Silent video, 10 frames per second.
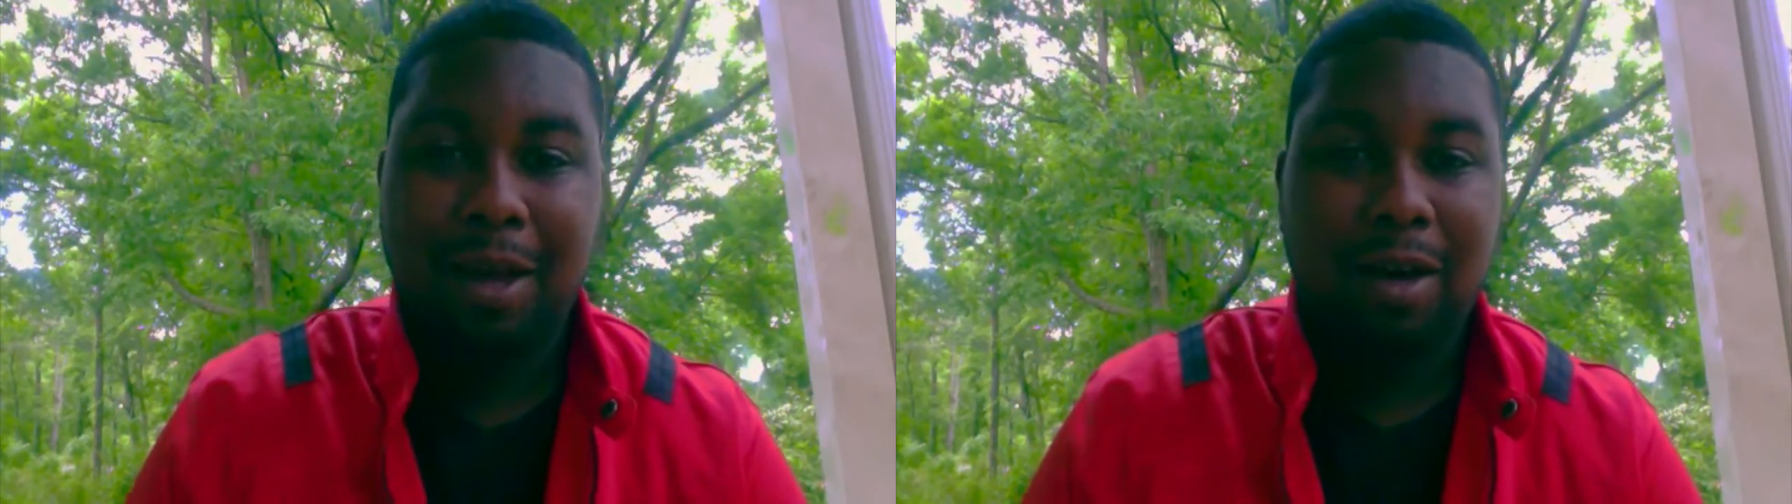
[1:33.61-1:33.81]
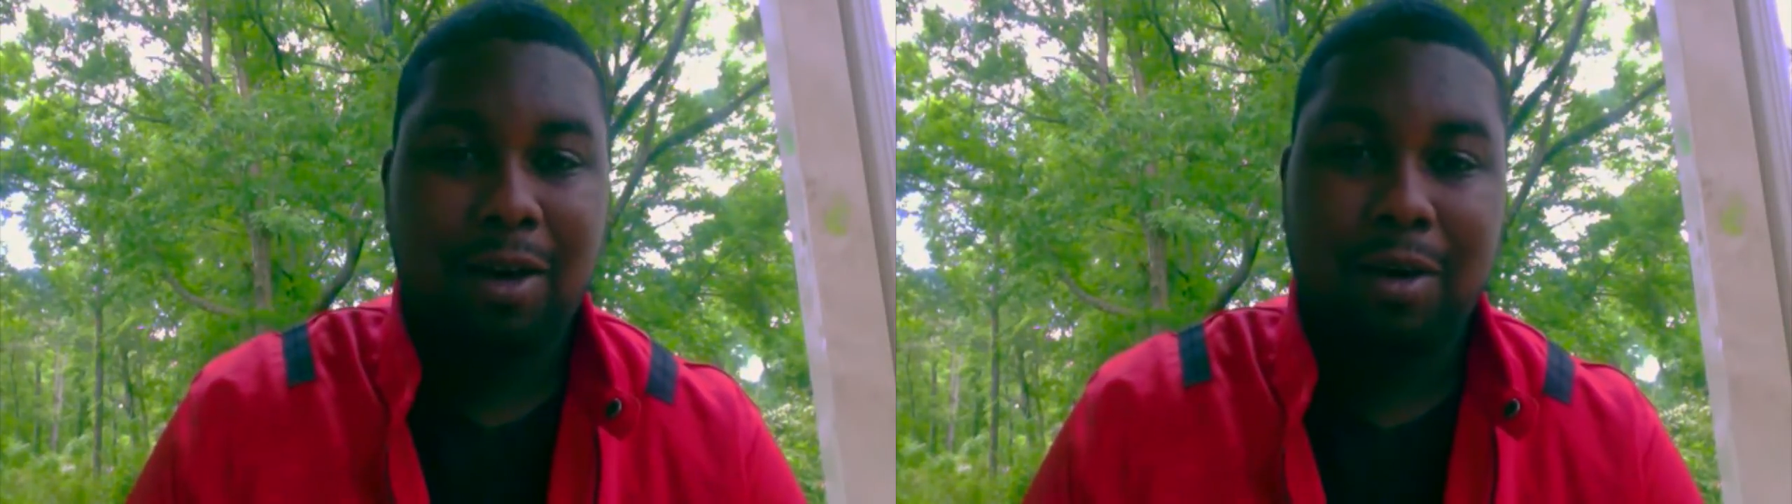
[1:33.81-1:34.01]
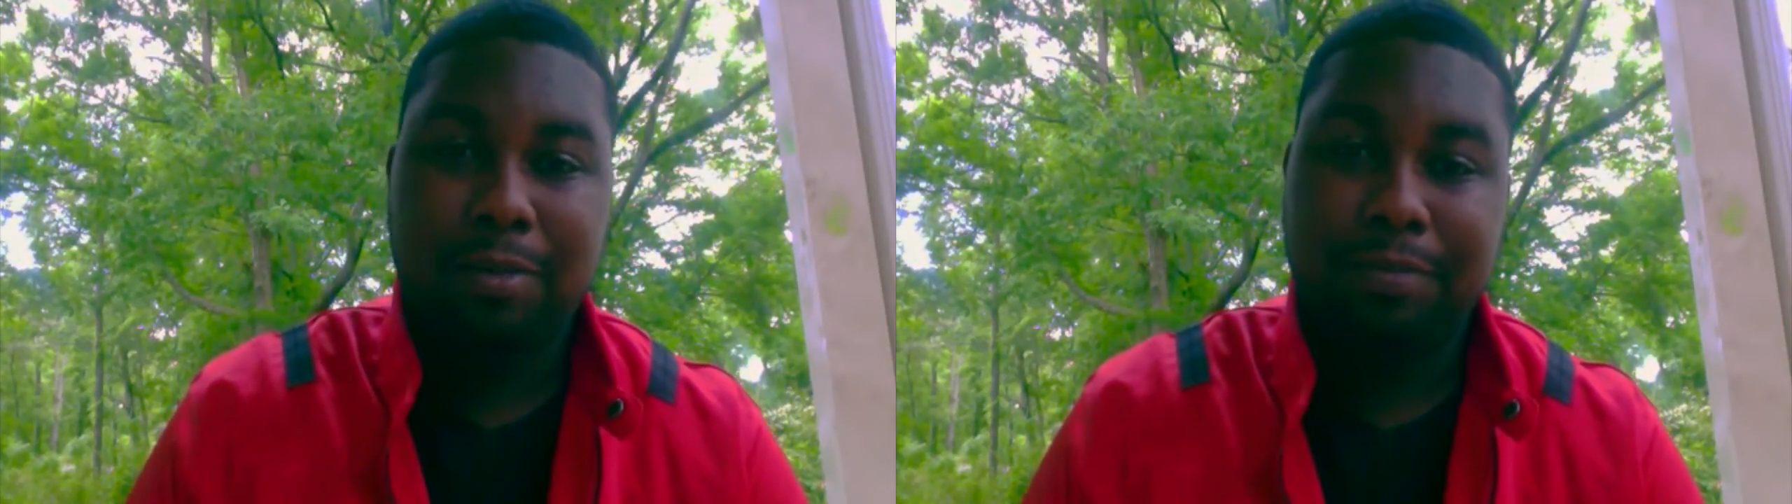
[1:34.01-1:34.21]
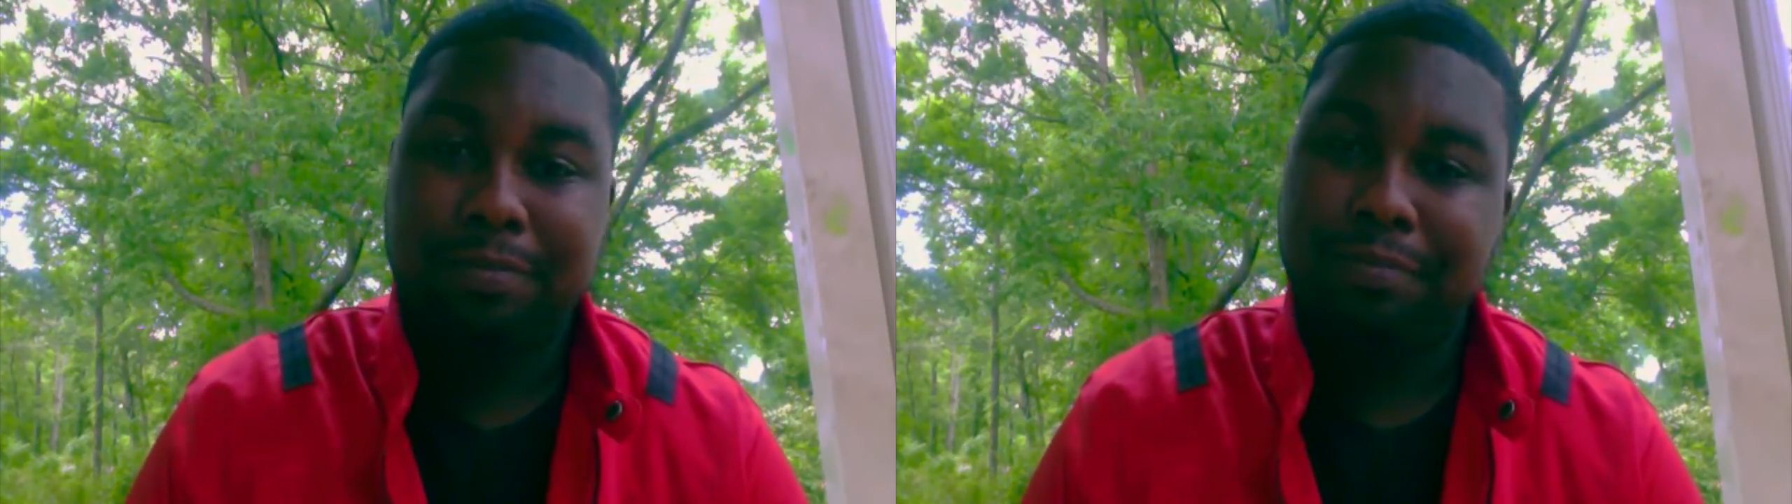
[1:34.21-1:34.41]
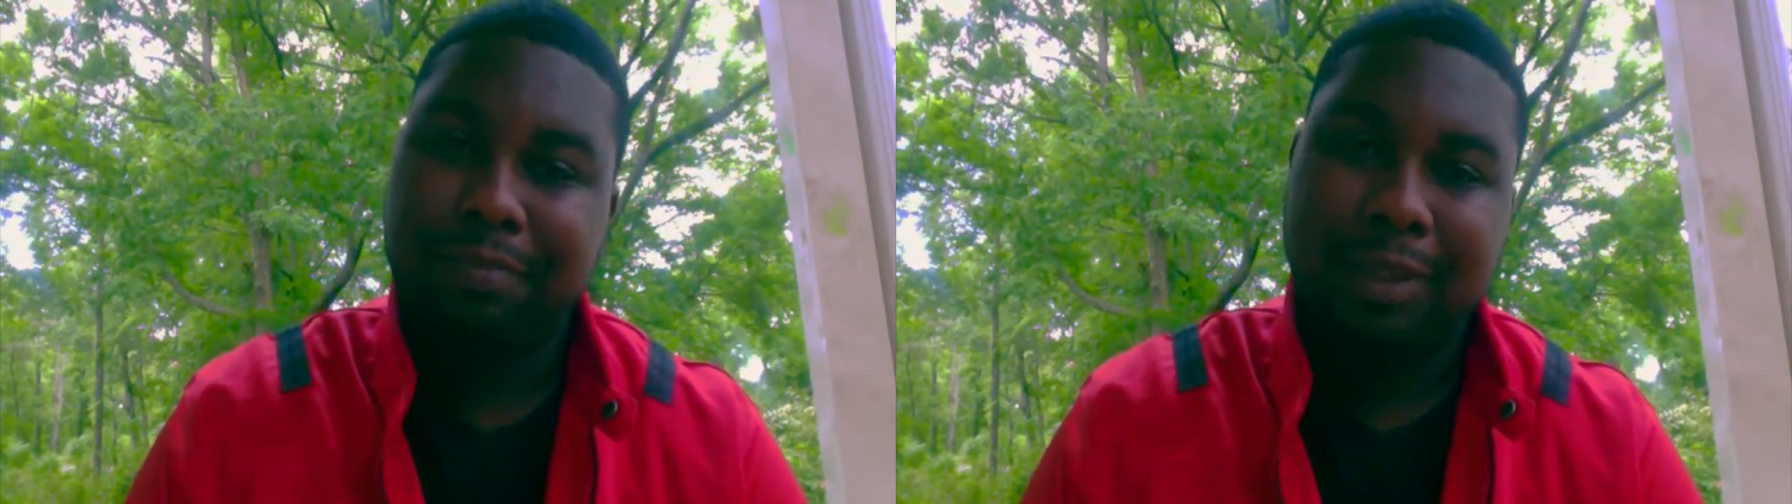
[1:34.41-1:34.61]
I'm
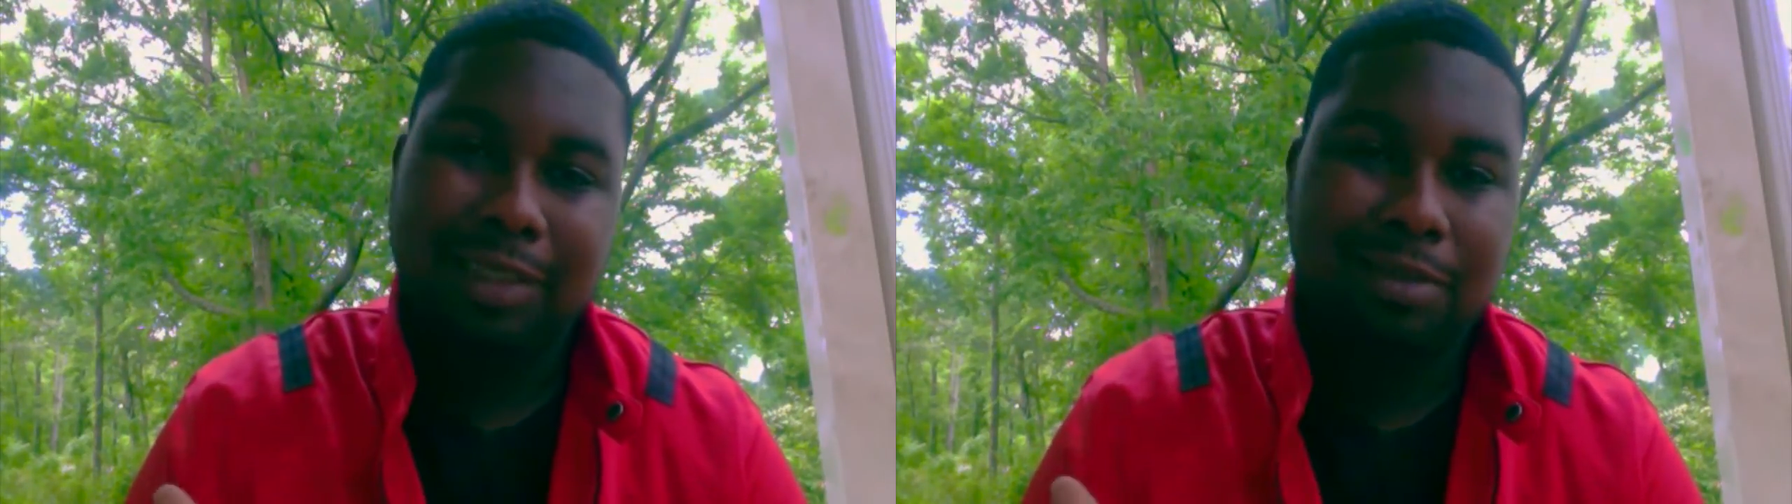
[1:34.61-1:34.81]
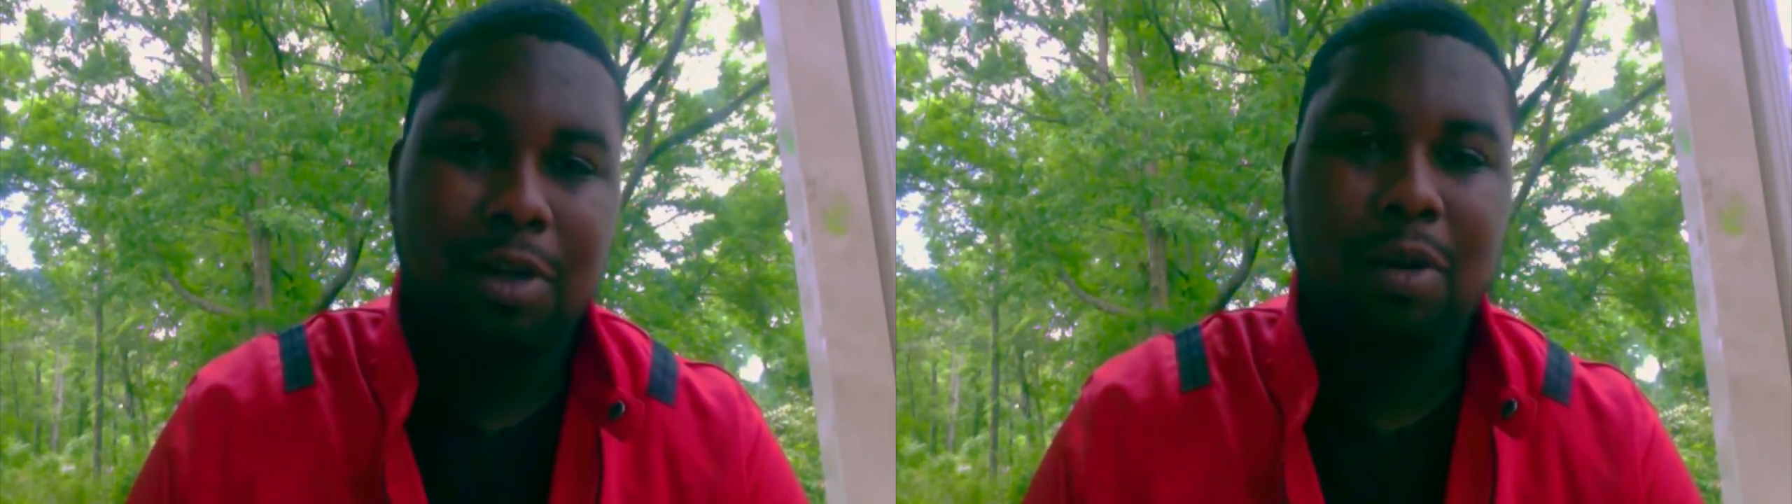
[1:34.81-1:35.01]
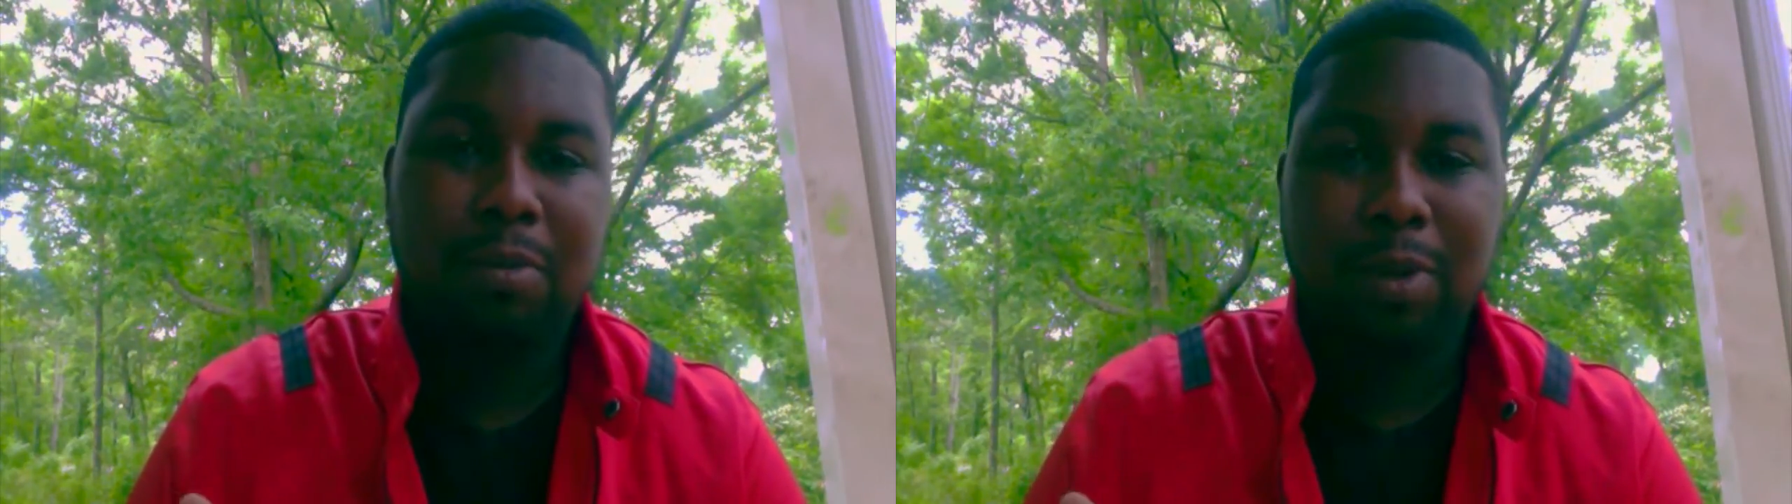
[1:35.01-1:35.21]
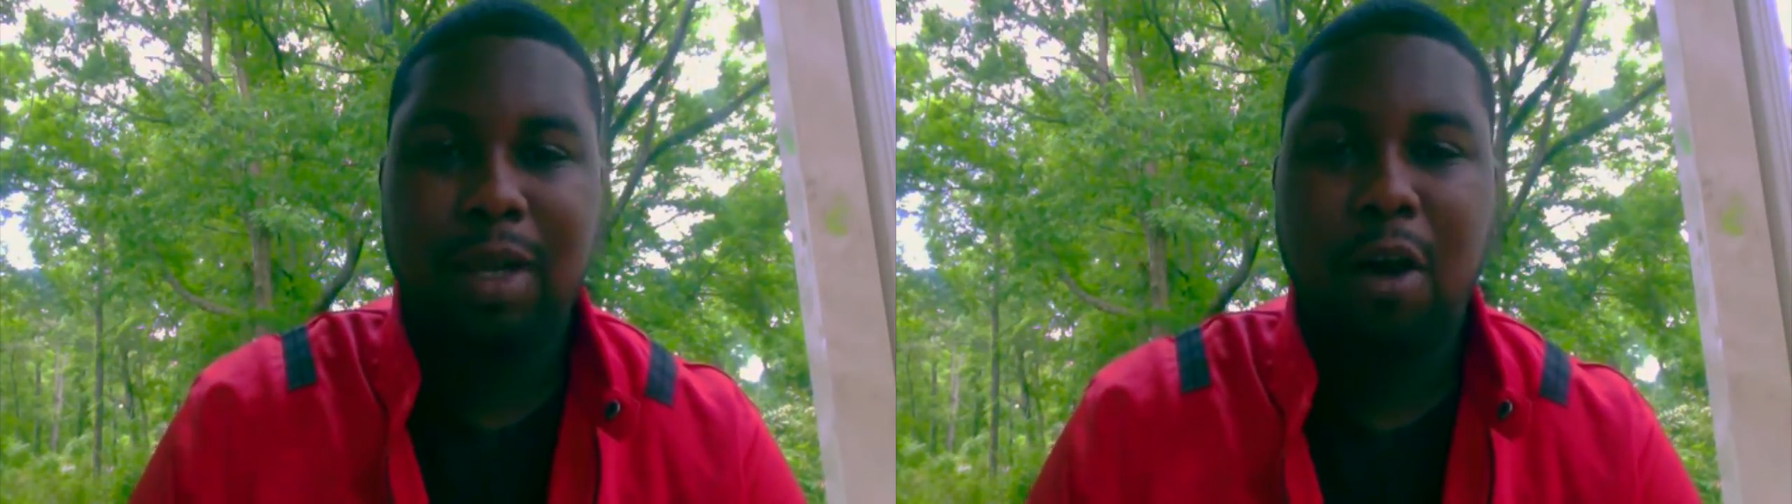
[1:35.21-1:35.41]
really